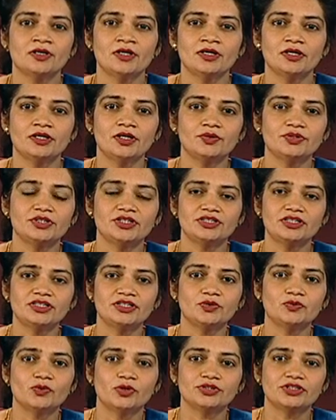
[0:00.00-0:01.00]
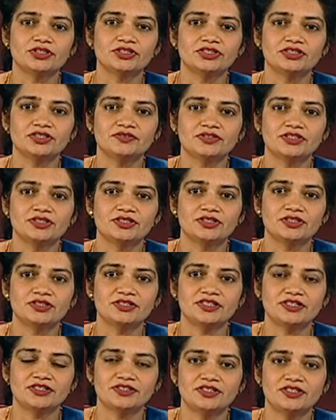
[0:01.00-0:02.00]
Now, data in quantitative research
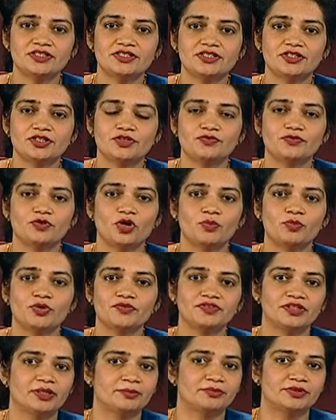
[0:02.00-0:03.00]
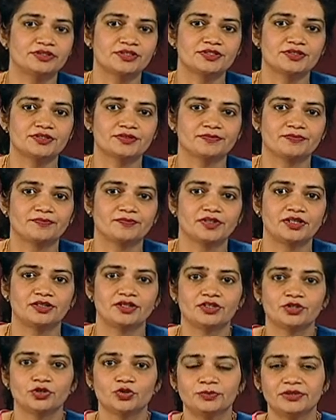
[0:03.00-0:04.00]
exist in the form of numbers. There
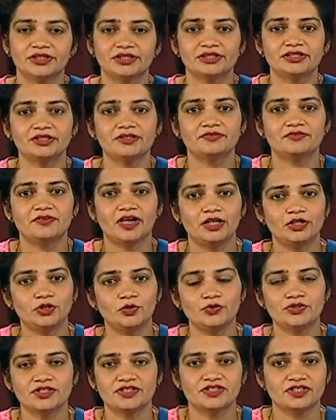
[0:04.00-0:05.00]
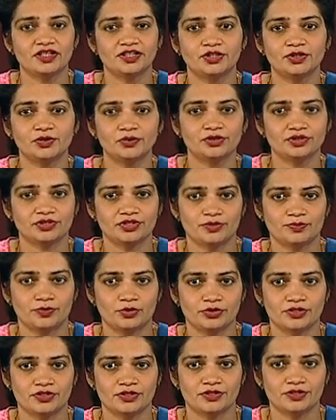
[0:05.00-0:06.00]
are numerical values assigned to the
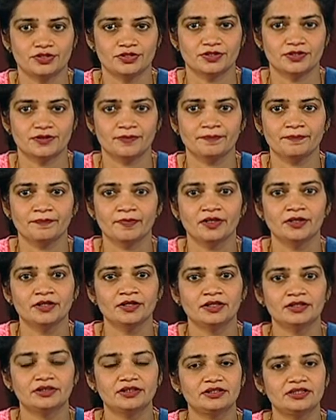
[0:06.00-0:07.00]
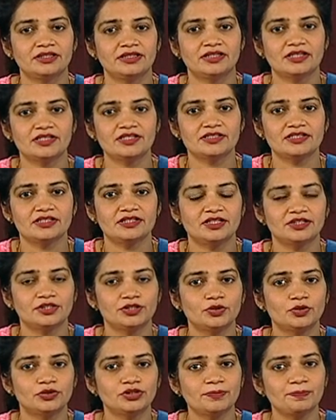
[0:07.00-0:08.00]
responses. The data is
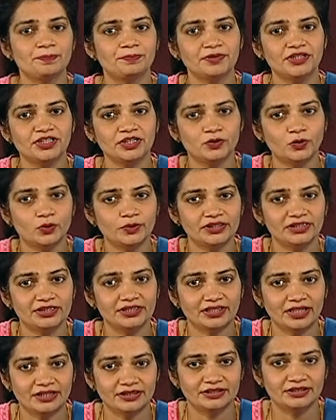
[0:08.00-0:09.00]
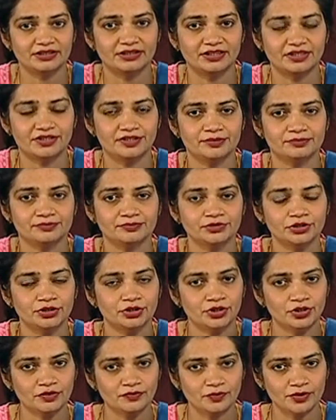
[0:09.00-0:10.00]
collected on the pre-coded categories.
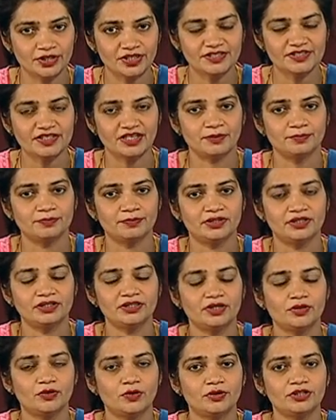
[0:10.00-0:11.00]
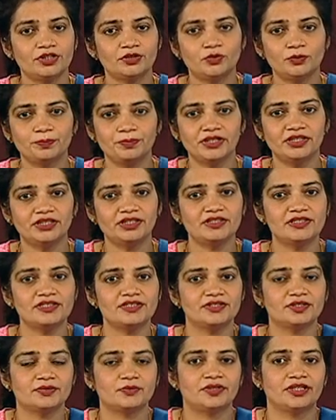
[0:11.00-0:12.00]
For example, on an opinion
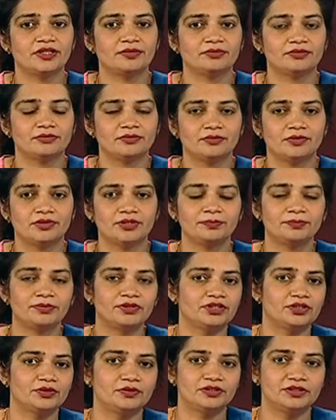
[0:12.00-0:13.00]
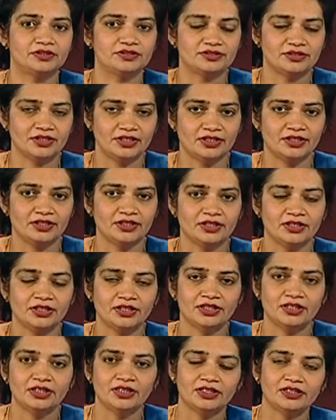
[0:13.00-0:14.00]
survey on a particular thing,
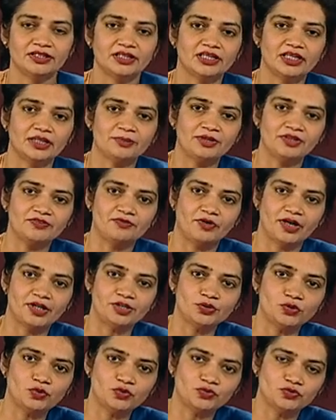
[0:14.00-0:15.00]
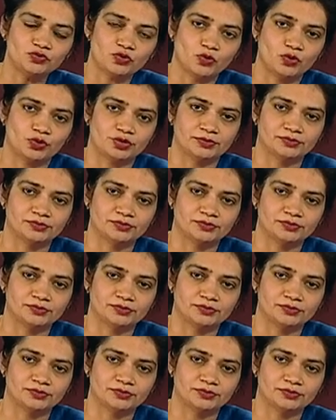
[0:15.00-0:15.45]
there can be 1 to 4